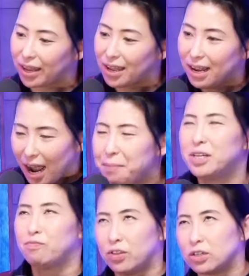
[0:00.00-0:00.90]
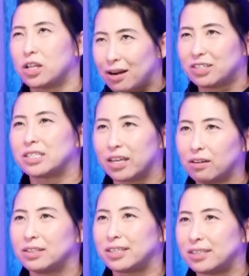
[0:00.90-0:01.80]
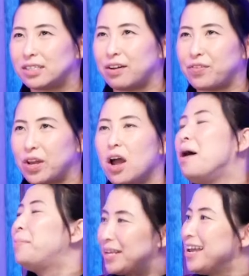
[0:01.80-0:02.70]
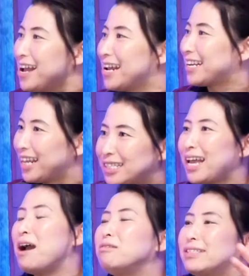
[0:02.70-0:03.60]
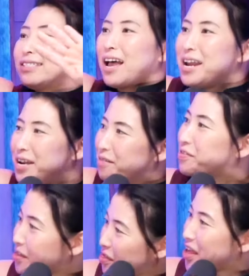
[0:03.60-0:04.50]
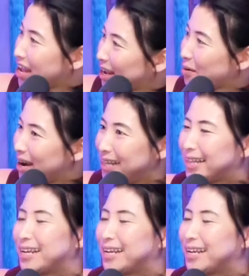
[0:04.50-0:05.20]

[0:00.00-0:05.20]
Like, I mean, there's a lot of skills and stuff that, but again, that's outside of the thing, right?